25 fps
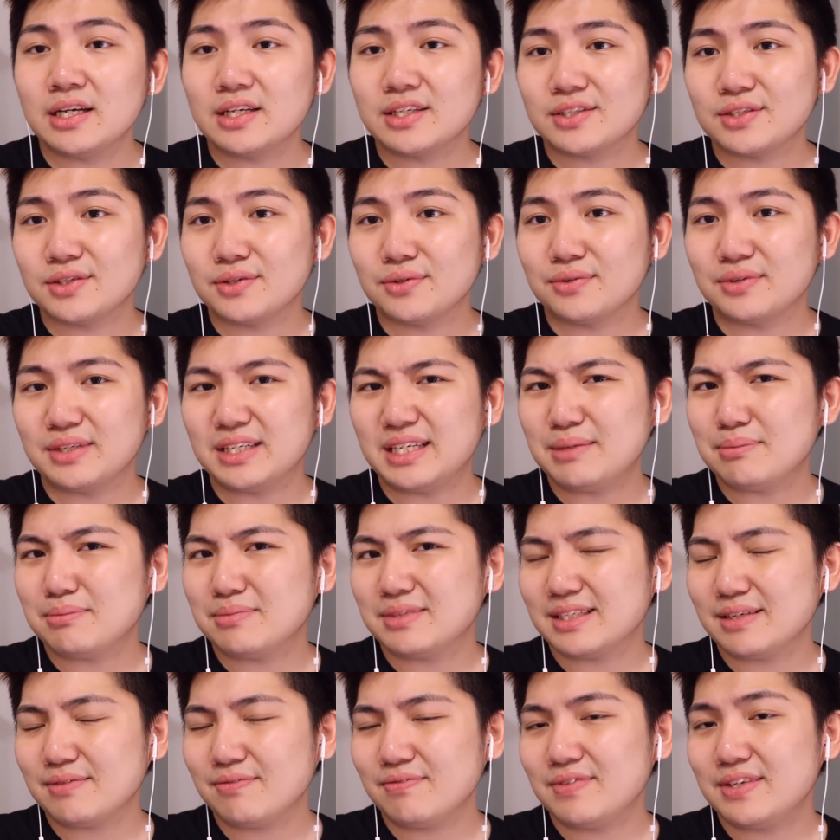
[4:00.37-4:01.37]
So in
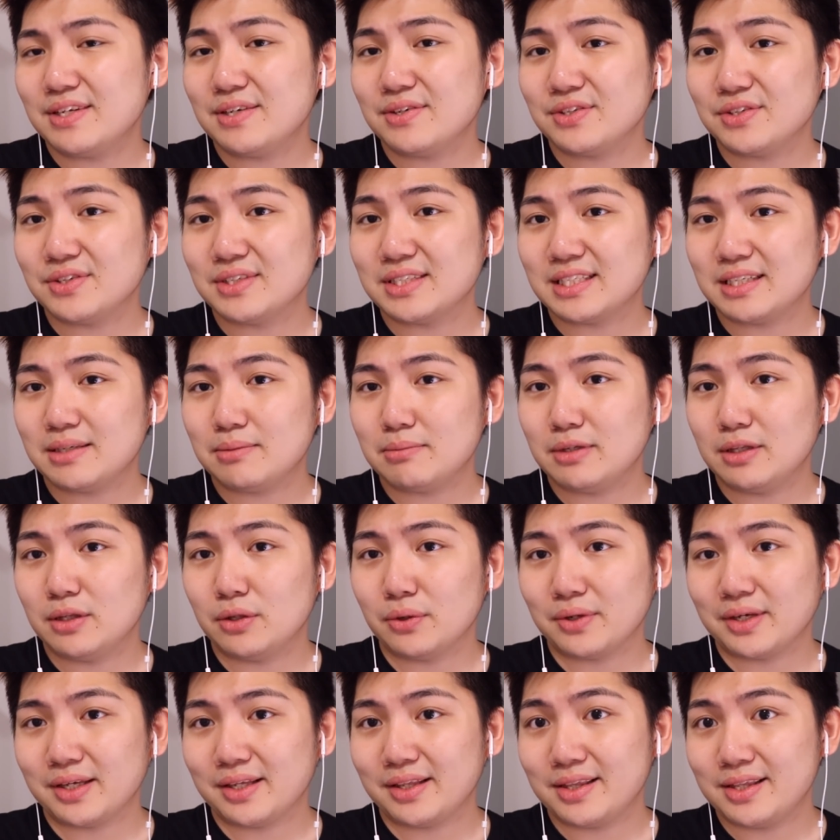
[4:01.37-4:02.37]
some videos you see me
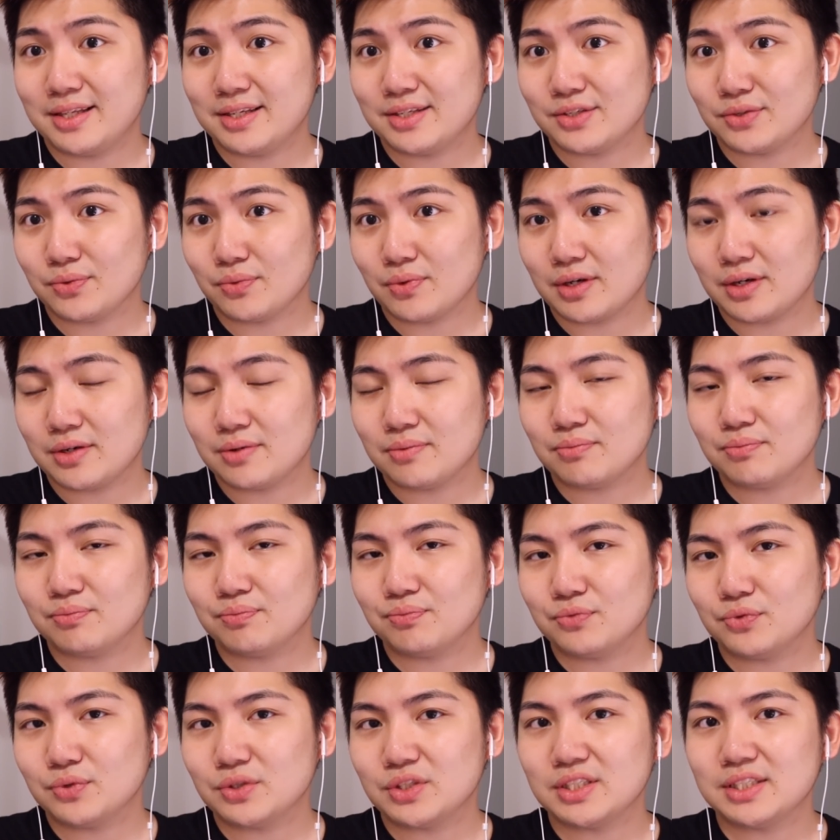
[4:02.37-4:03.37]
looking this way,
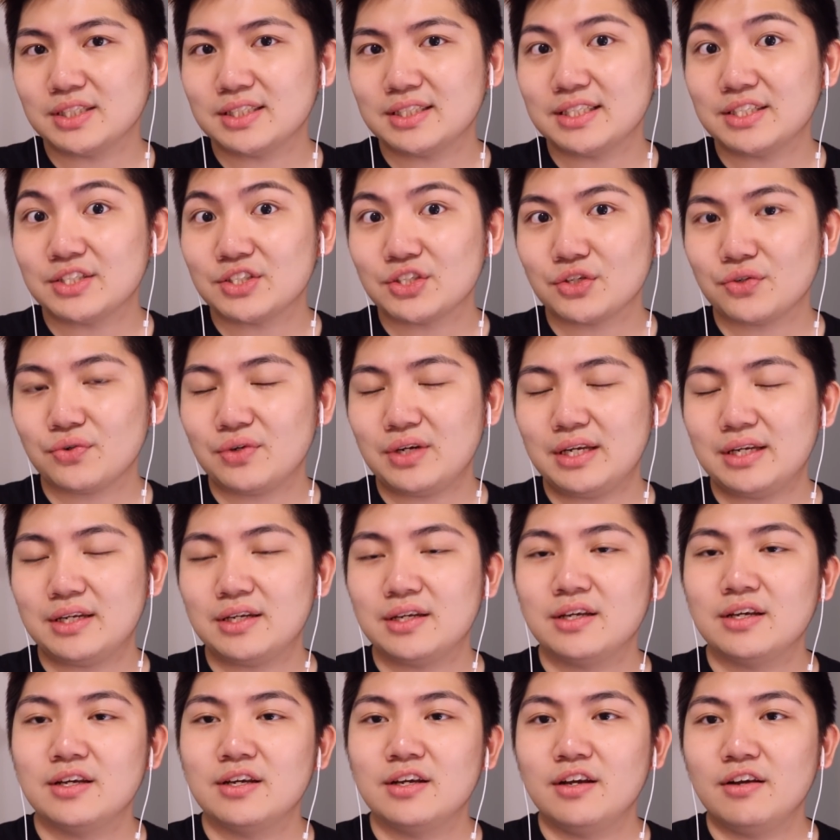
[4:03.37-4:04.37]
which is the
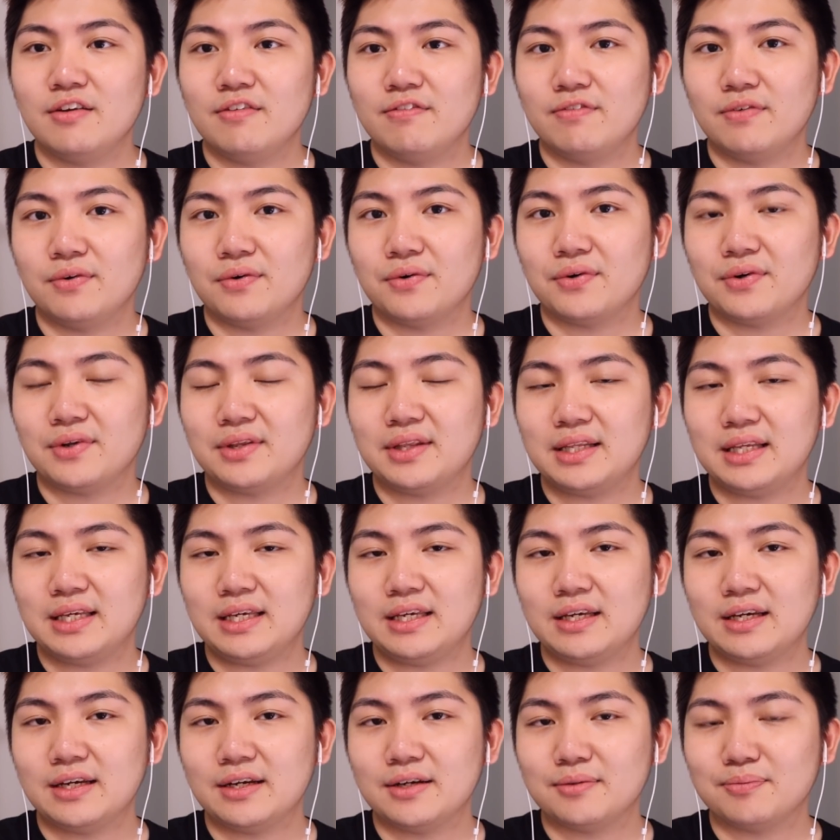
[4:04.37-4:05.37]
screen for
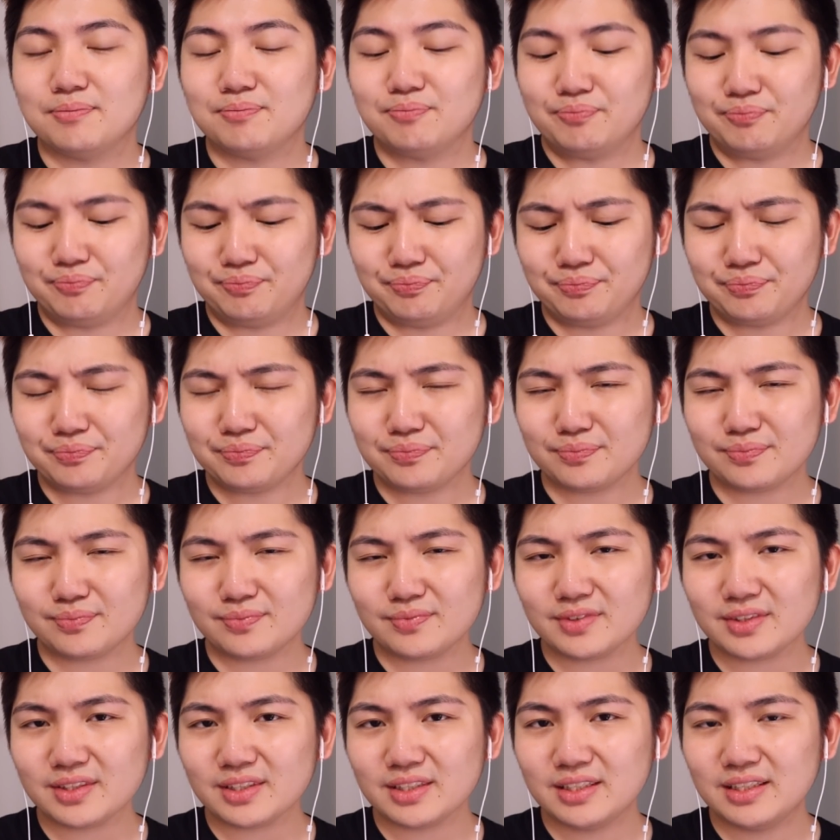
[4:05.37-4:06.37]
the
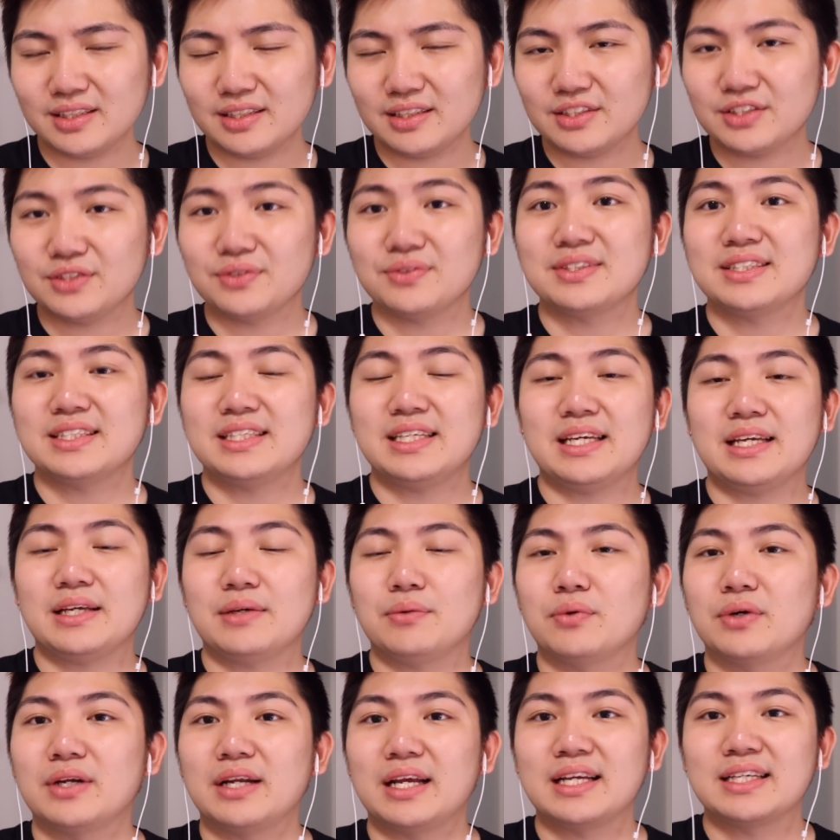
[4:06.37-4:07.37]
so
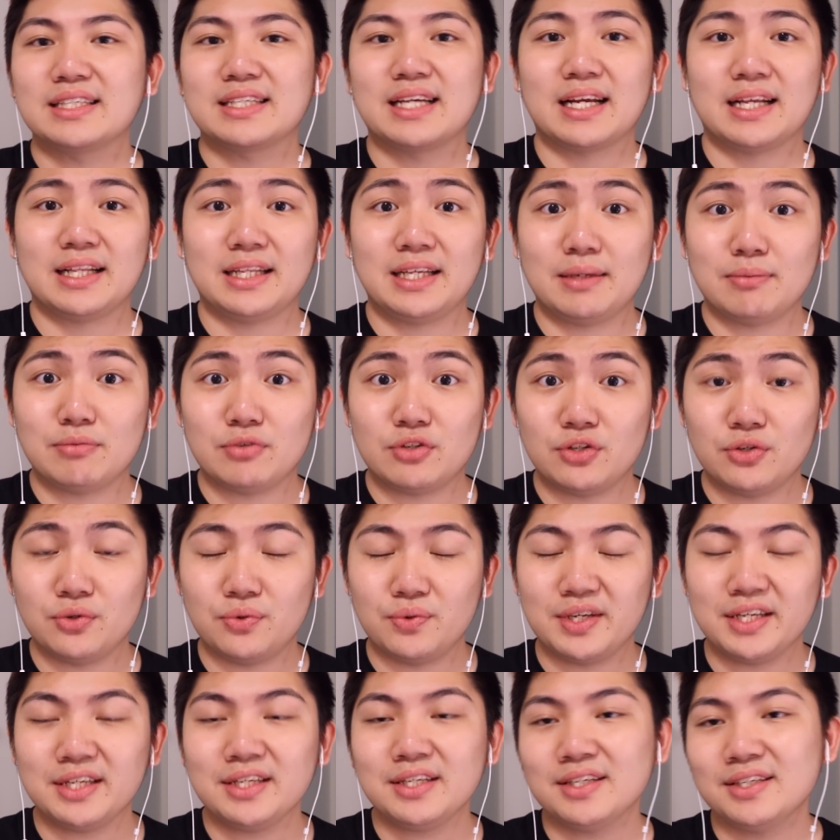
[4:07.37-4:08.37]
seeing what exactly I'm
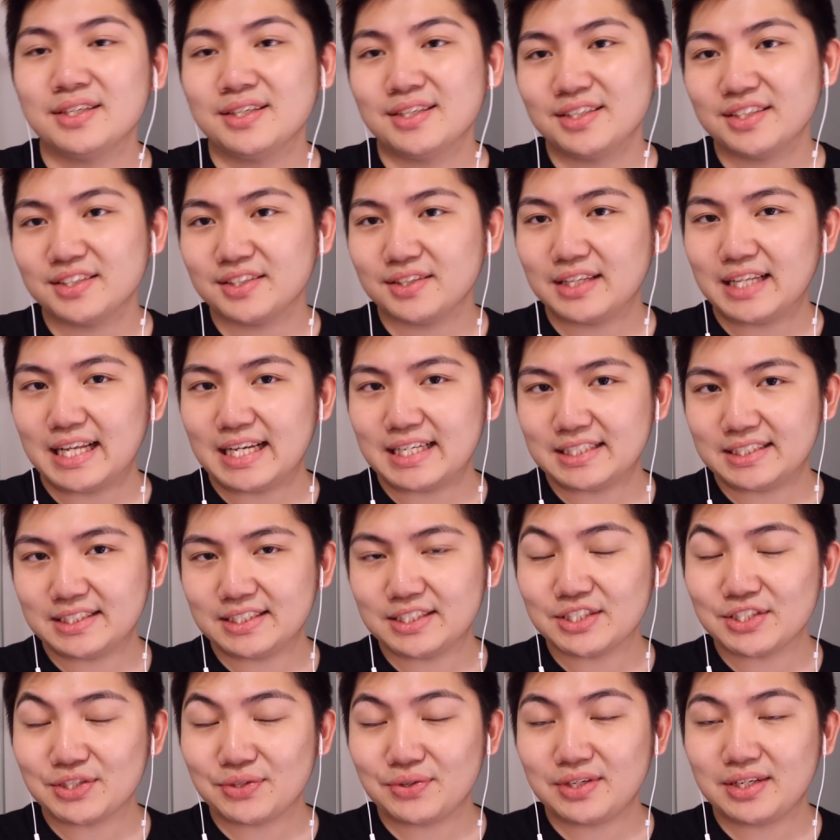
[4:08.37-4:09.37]
doing. So that's
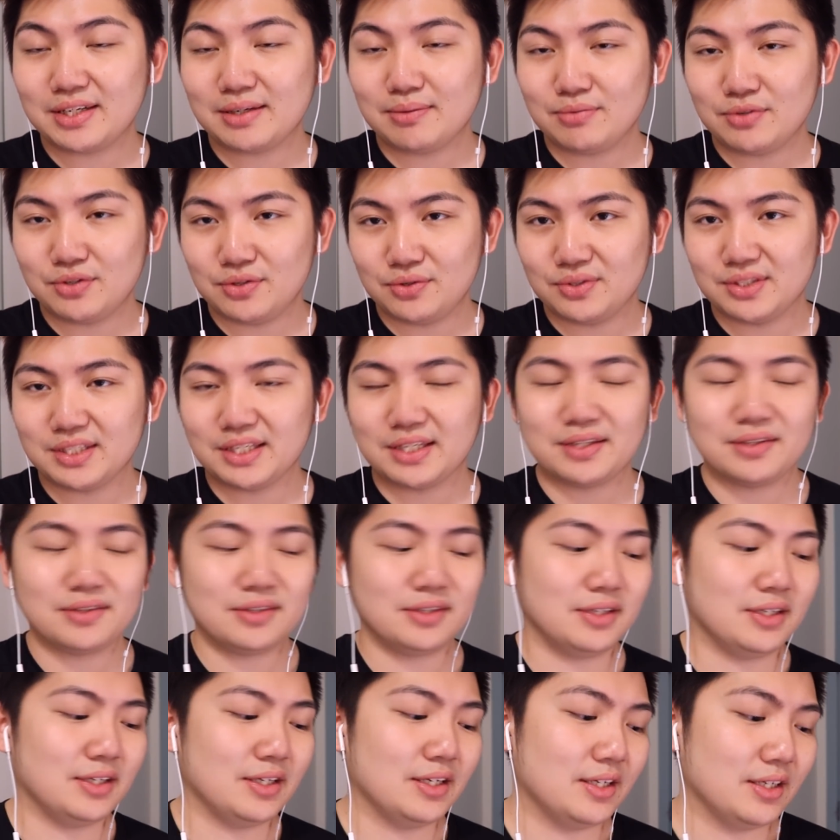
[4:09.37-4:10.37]
the screen I'm using.
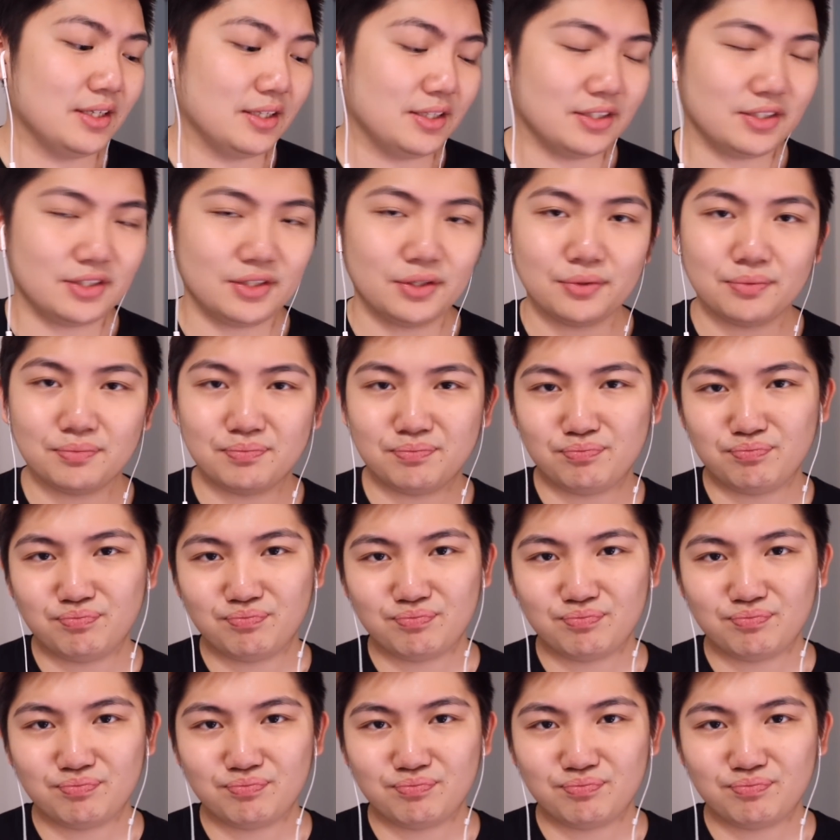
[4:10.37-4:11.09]
So